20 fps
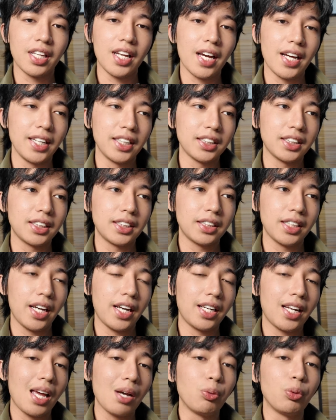nice
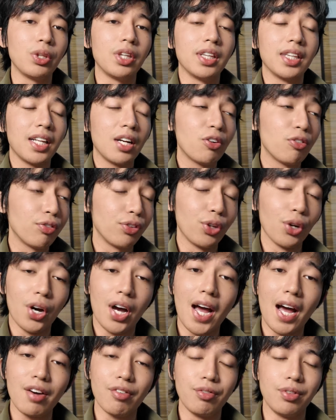and I would love to
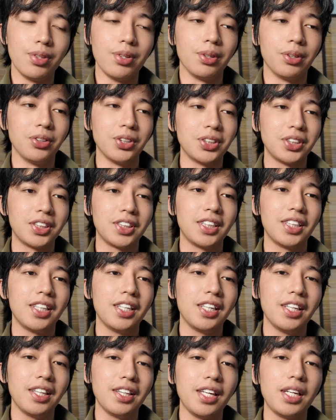have those,
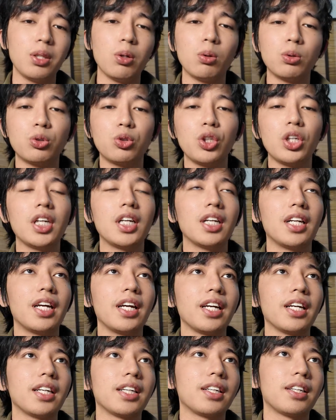they don't really
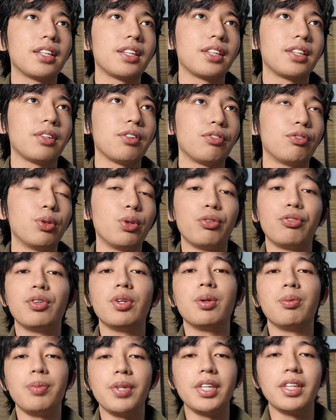like
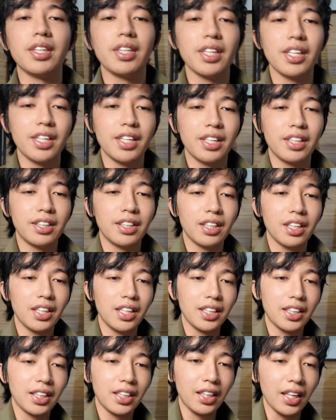fulfill me and
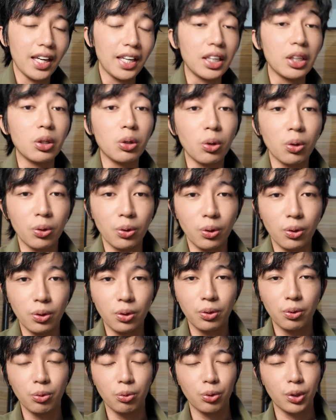like a
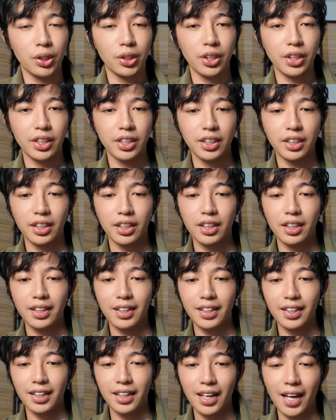goal wherein
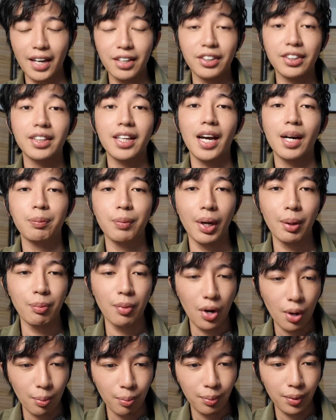I retire my
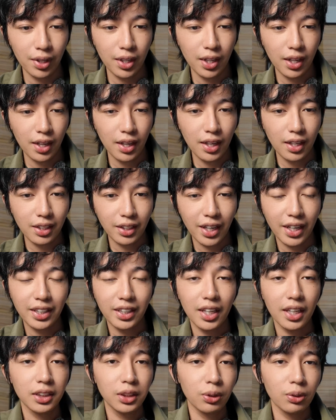mom.
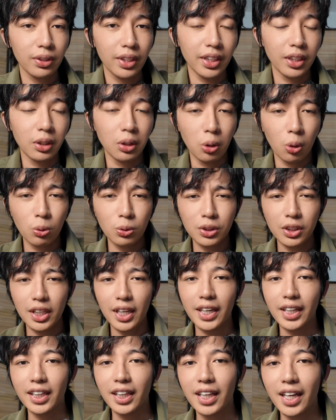Right. And so like goals
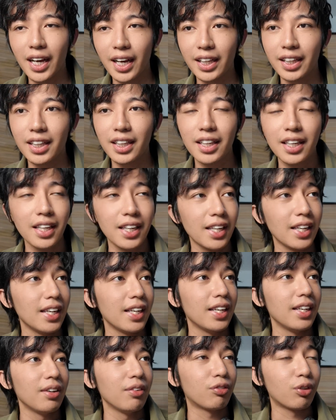like that,
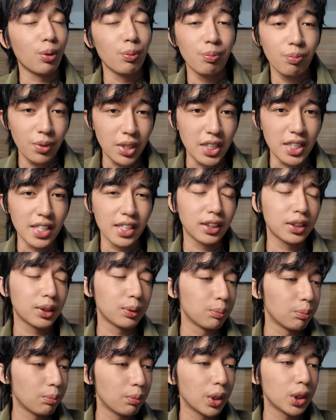for me,
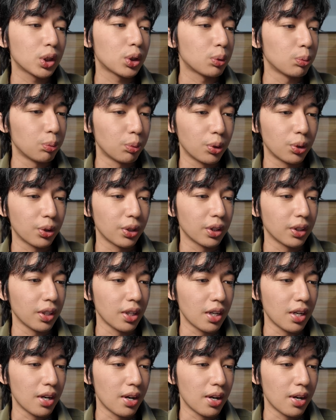it's much more